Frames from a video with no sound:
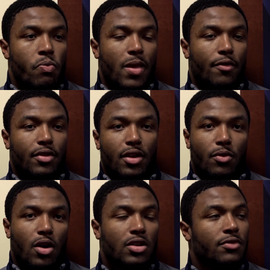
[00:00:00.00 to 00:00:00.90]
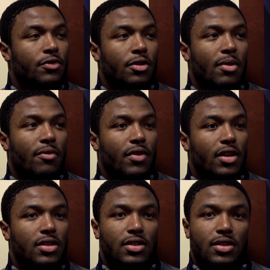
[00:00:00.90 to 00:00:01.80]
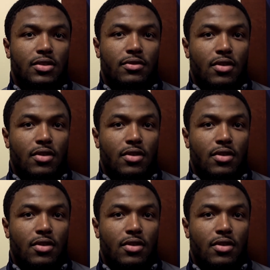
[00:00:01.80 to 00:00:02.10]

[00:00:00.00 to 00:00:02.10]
Everything washed in front of my face, and